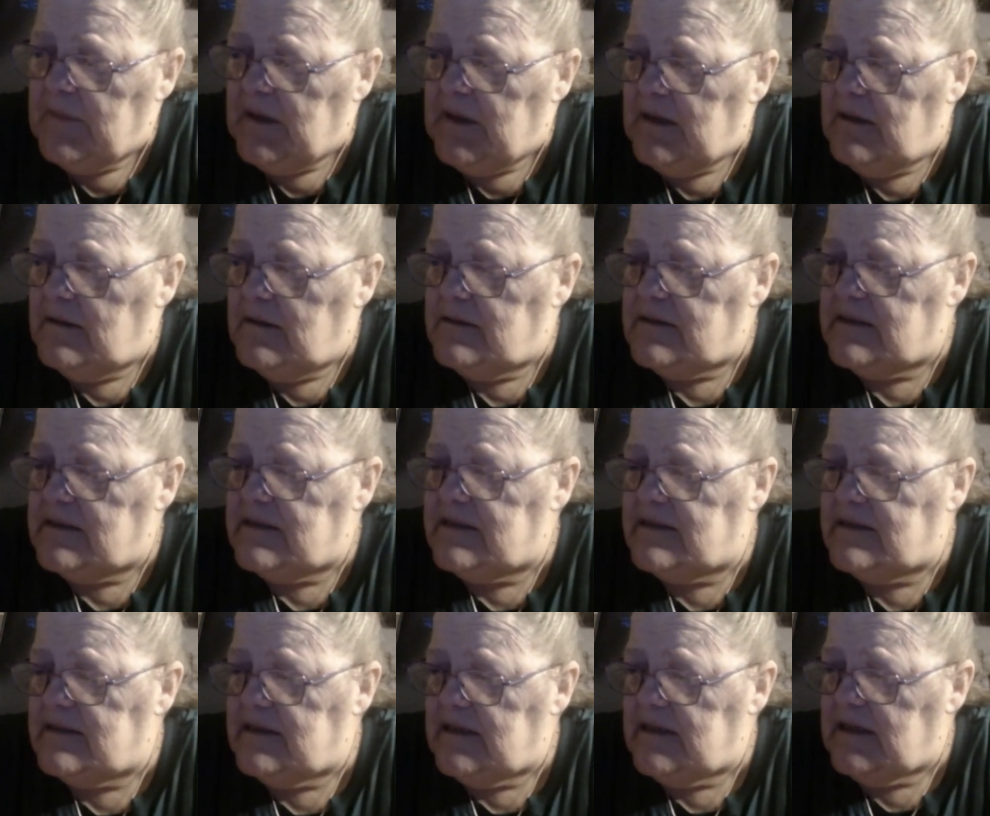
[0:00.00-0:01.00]
let's
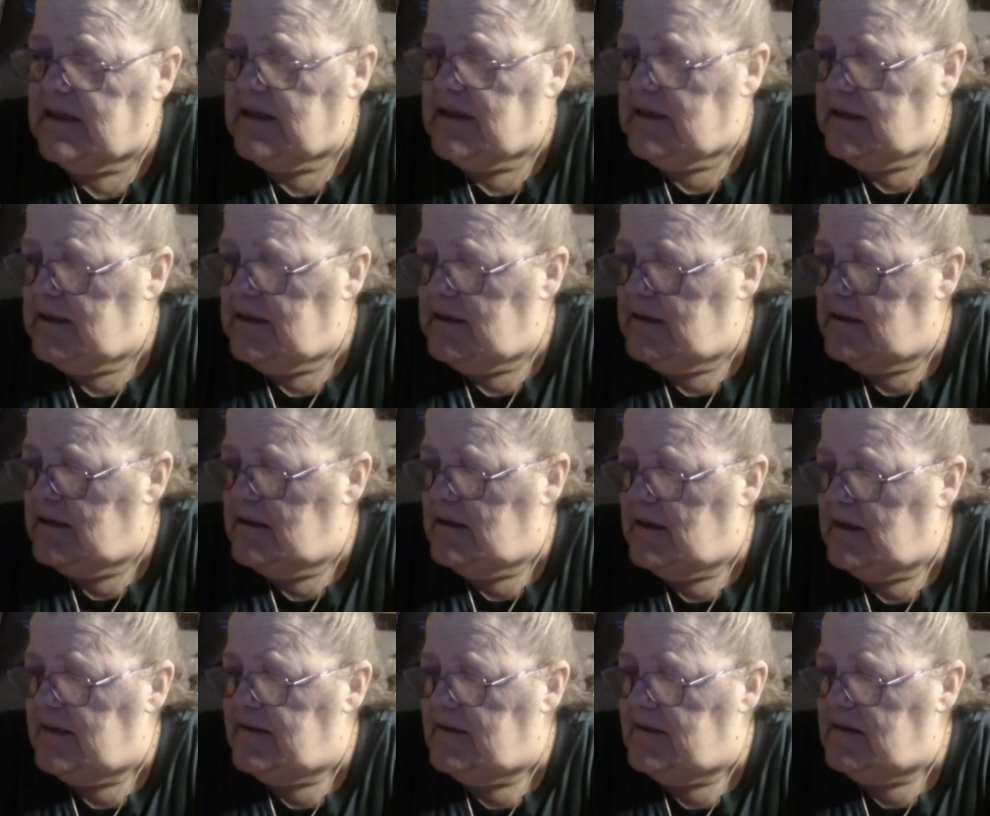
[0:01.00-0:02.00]
see, I
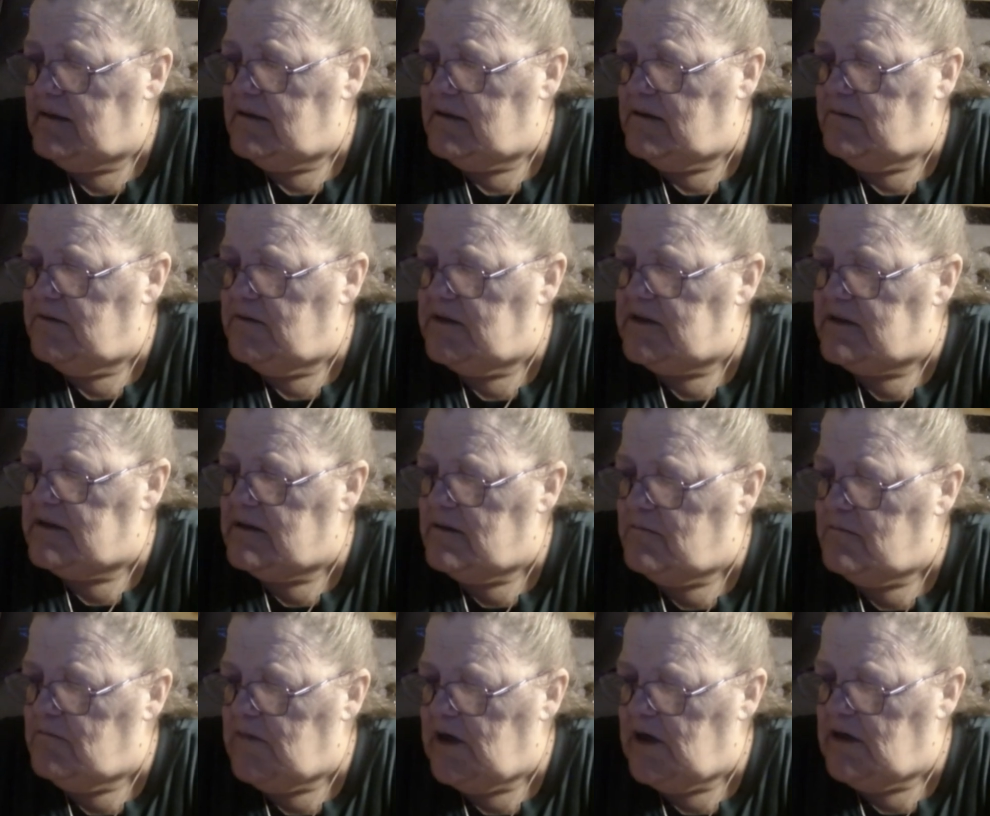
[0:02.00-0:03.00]
think there was
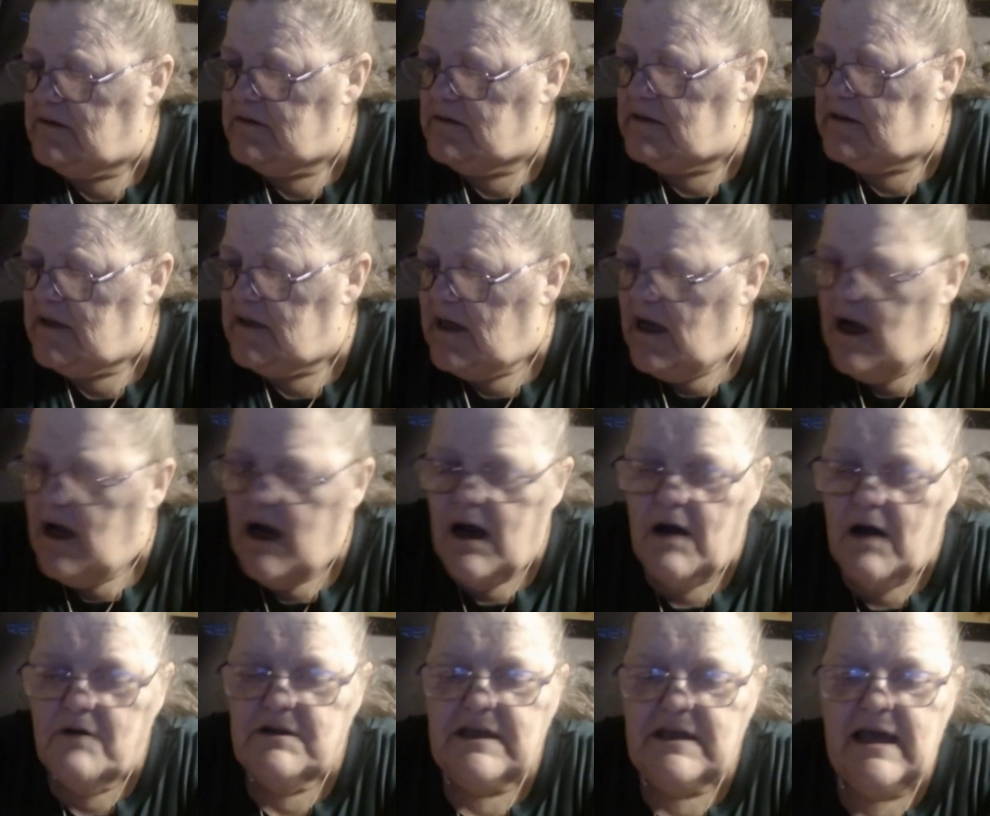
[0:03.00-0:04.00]
something else.
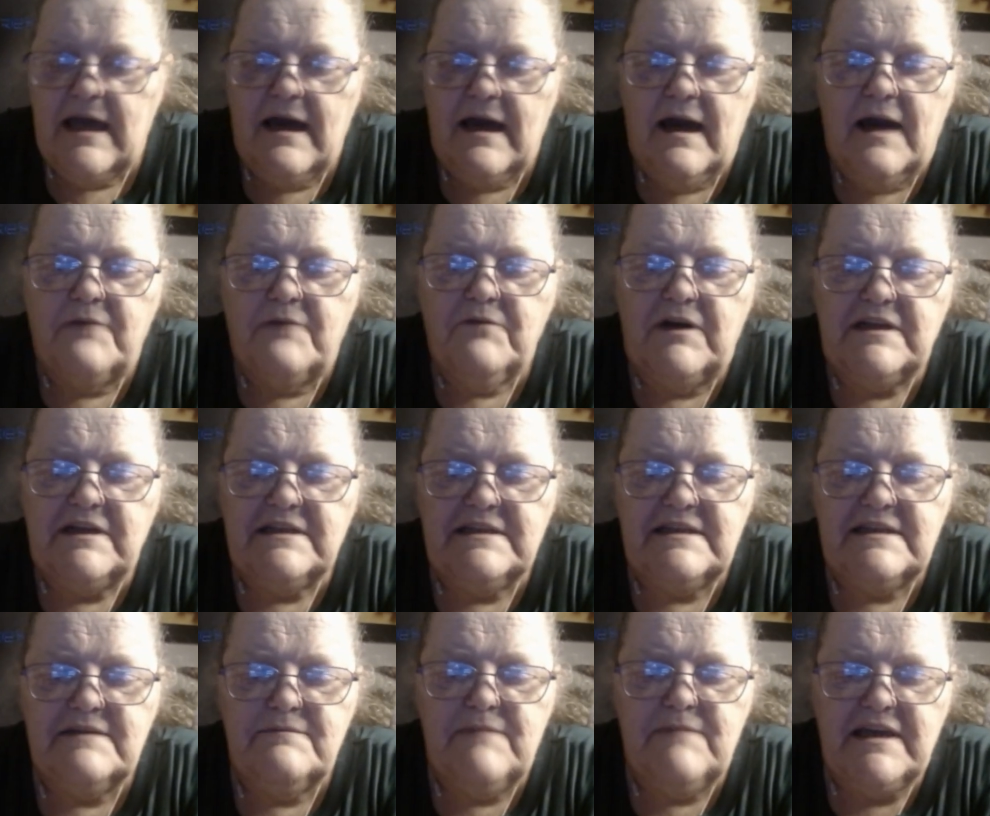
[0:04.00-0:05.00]
Oh yeah, I wanted
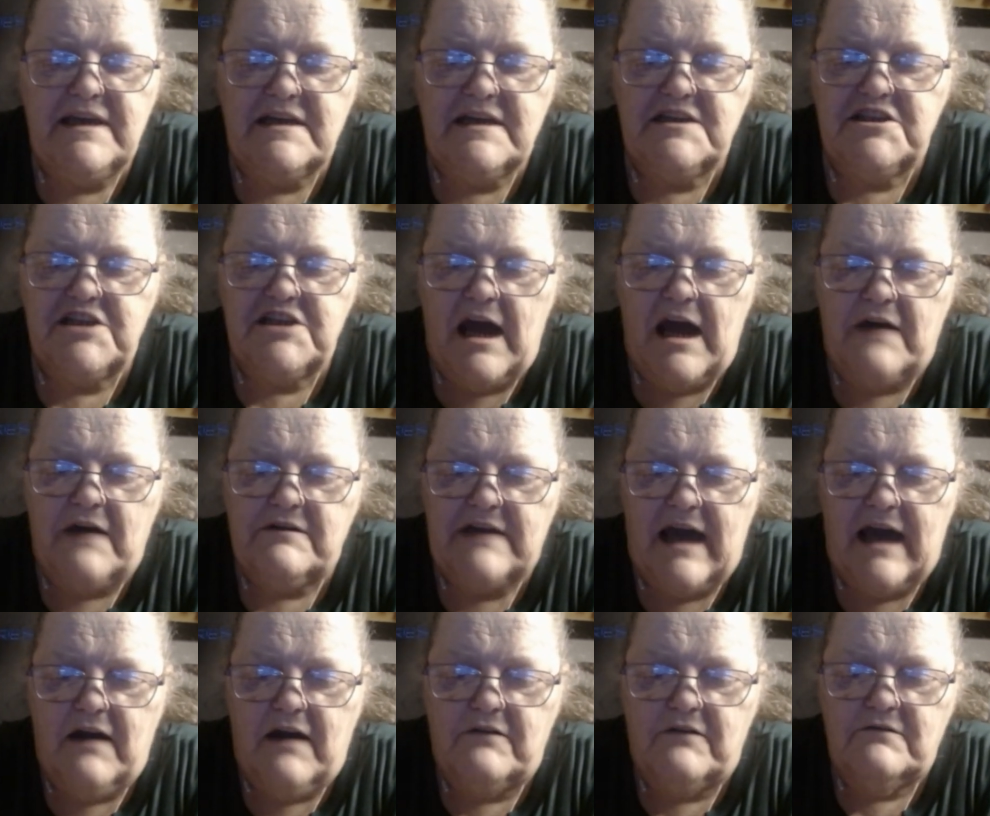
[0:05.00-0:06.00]
to make a shout
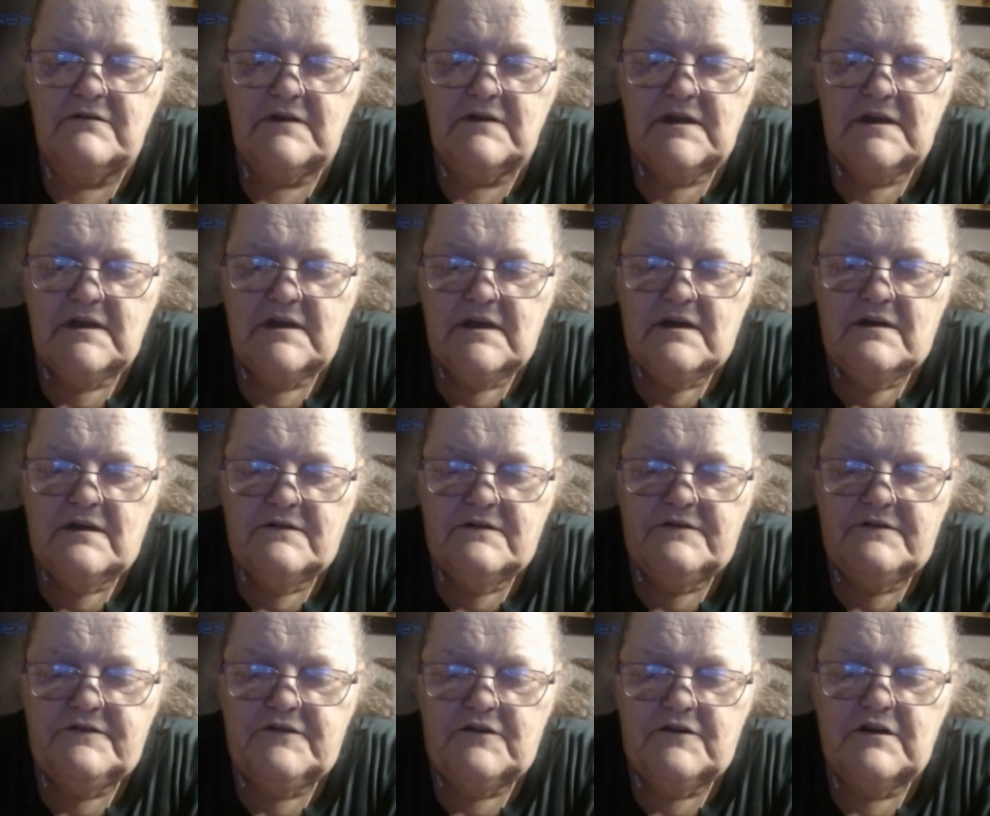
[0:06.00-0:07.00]
out
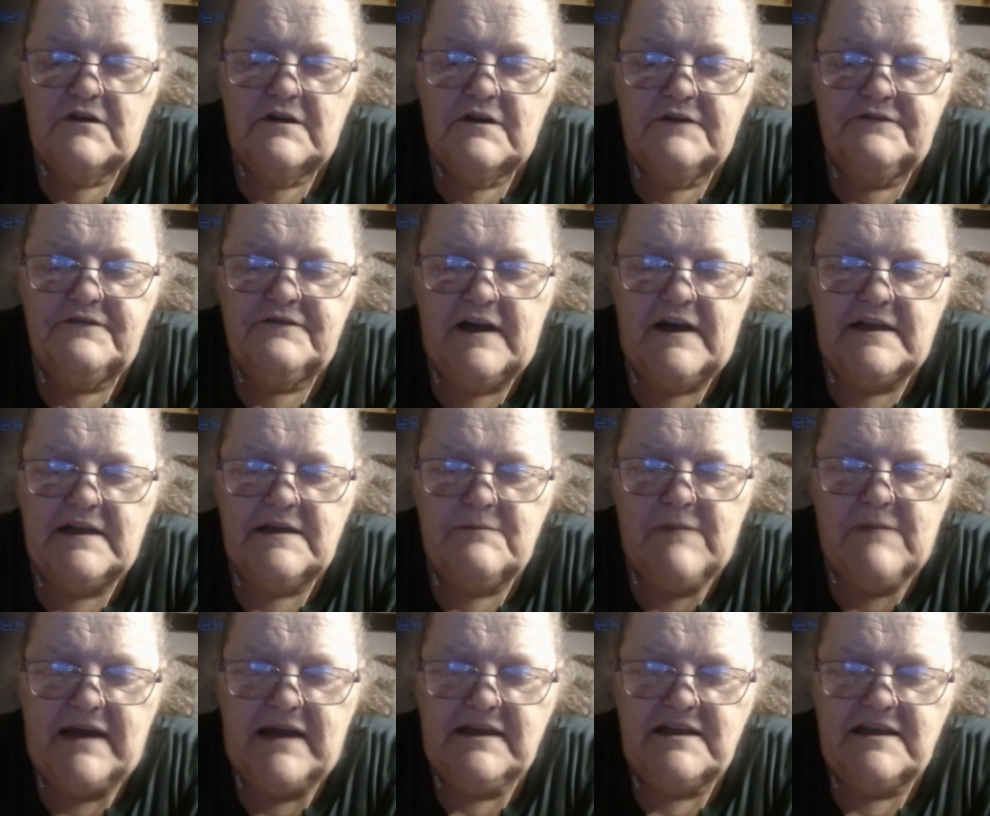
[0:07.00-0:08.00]
for a friend of
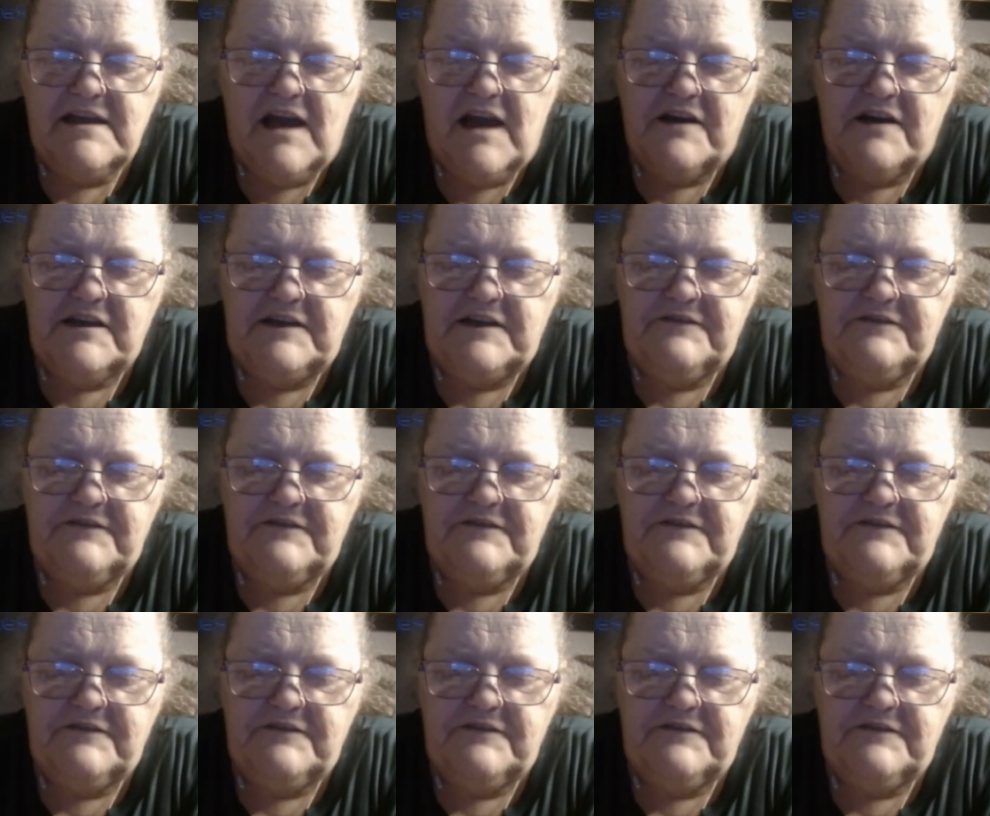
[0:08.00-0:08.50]
mine, a yarny